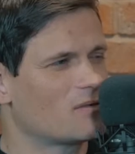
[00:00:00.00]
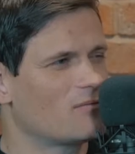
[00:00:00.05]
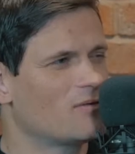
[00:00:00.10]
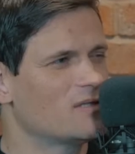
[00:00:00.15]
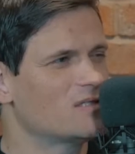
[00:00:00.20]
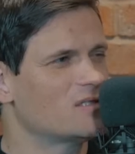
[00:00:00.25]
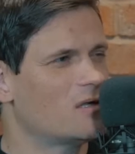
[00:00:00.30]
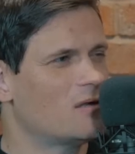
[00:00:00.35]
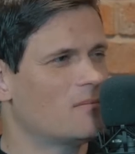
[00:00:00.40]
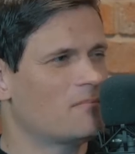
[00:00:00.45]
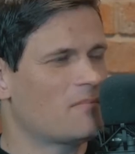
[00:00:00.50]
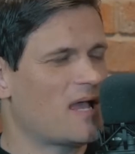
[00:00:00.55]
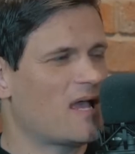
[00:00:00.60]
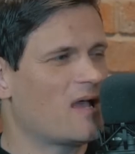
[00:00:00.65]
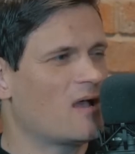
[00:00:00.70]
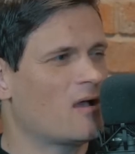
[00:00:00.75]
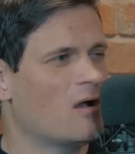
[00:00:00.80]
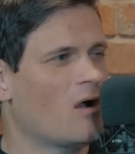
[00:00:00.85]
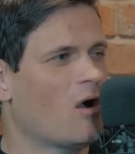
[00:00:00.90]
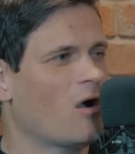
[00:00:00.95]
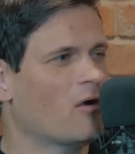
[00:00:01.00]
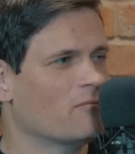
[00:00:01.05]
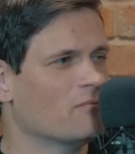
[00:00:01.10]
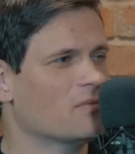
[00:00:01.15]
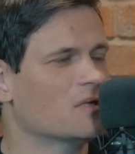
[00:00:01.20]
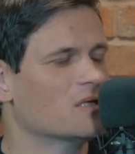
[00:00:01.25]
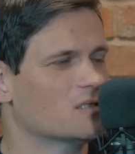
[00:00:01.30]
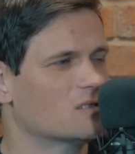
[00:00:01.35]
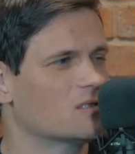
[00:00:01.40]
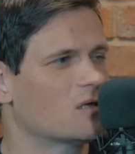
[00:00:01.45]
There isn't a mayor of
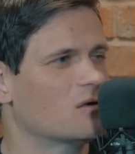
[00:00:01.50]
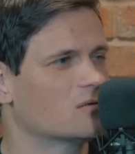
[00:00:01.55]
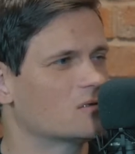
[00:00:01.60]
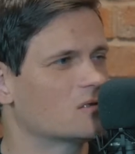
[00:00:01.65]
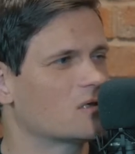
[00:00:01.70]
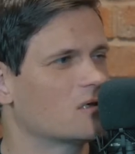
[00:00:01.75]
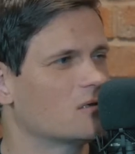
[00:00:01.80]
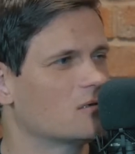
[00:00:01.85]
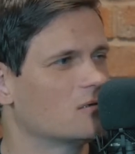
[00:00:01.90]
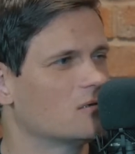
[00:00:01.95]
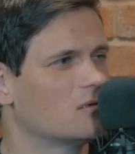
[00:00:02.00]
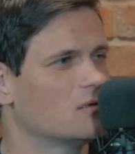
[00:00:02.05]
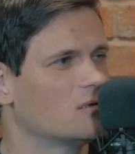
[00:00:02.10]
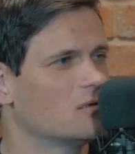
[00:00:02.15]
Minnesota.